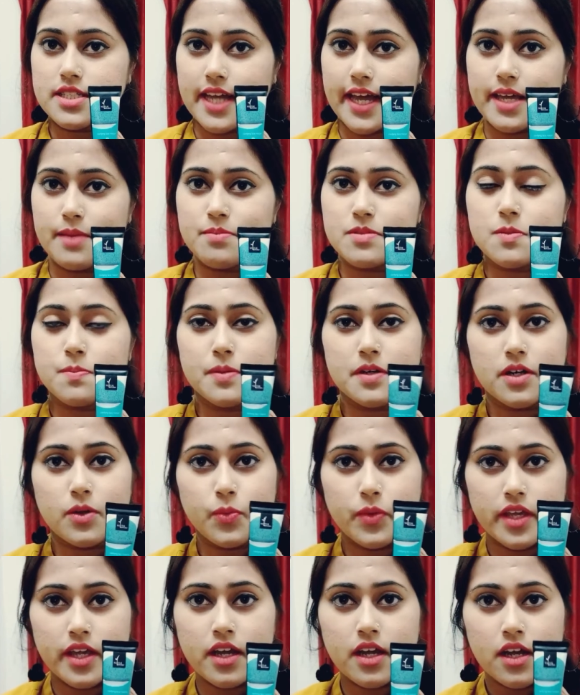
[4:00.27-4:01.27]
times per
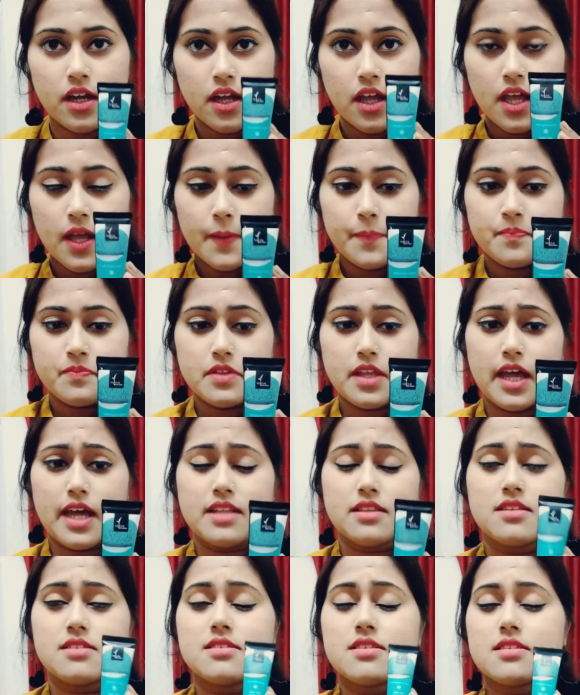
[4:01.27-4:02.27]
week,
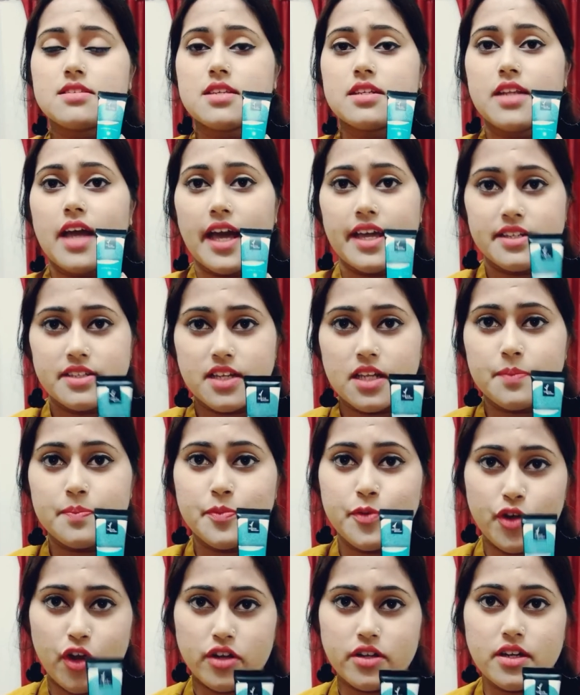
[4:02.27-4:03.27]
and this is an ideal
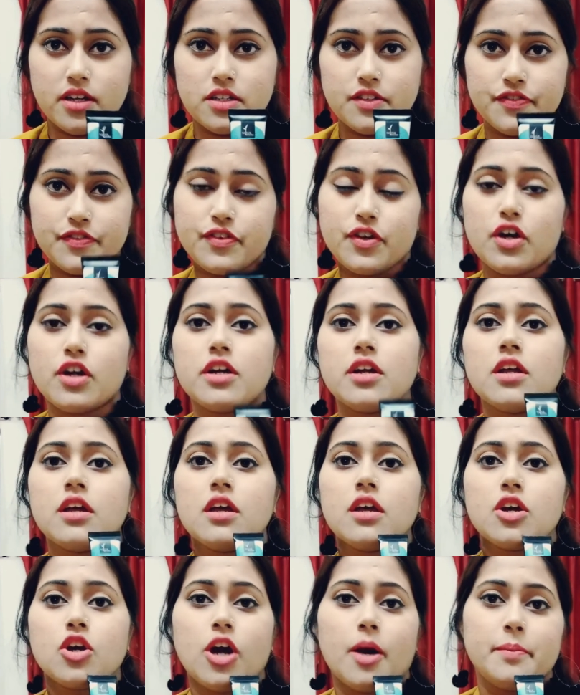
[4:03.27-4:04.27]
product for
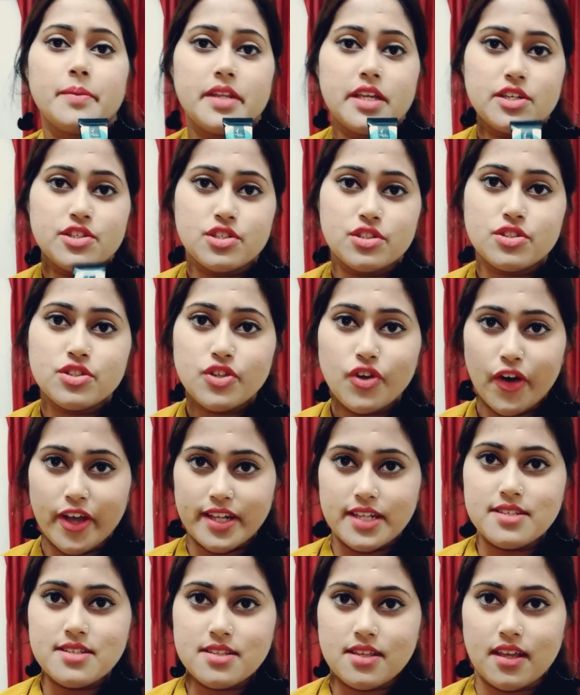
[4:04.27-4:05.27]
combination to
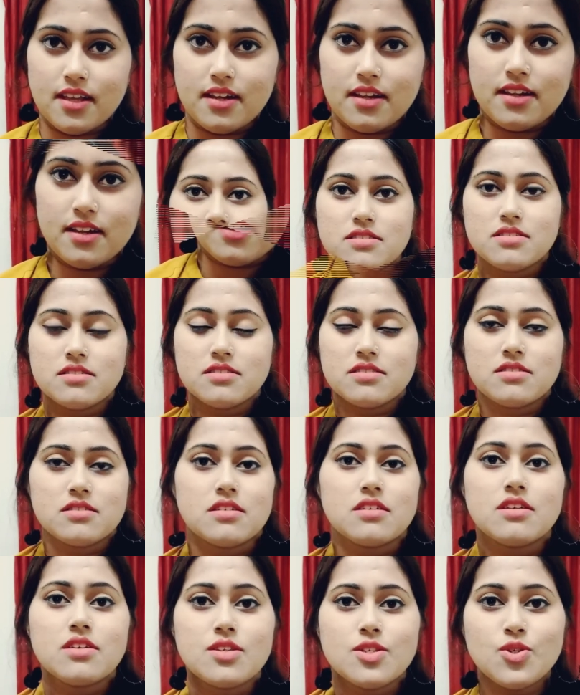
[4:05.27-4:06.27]
oily skin.
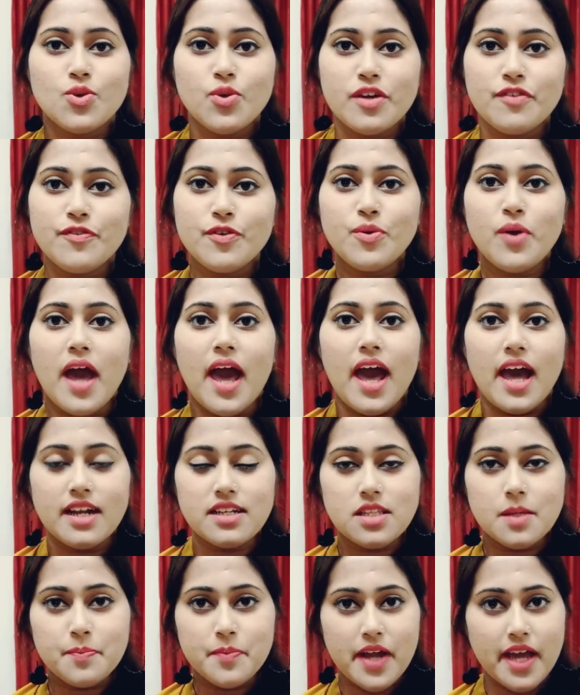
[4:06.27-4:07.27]
So if you
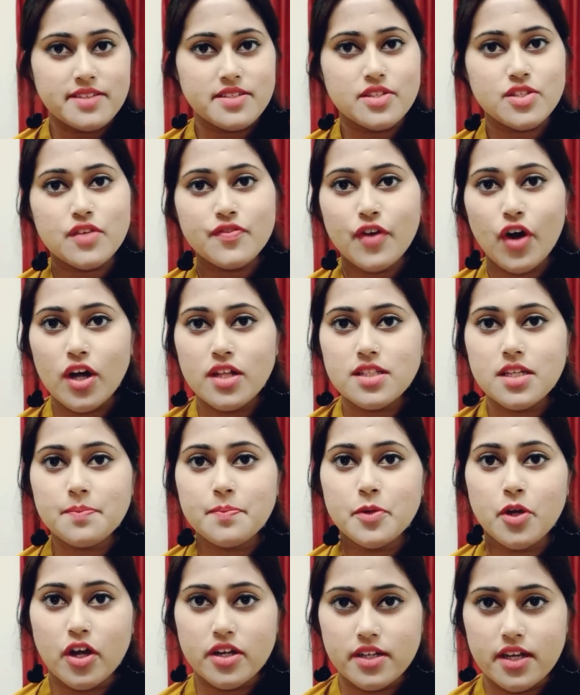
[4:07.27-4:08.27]
add the prices of all
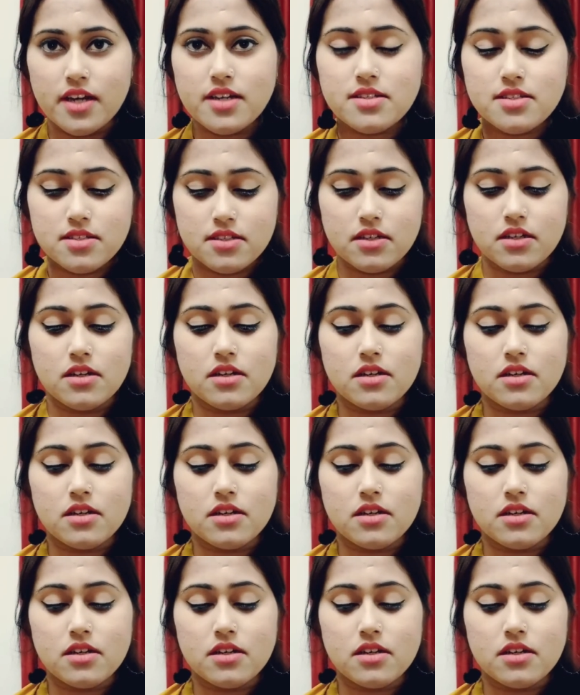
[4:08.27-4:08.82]
the products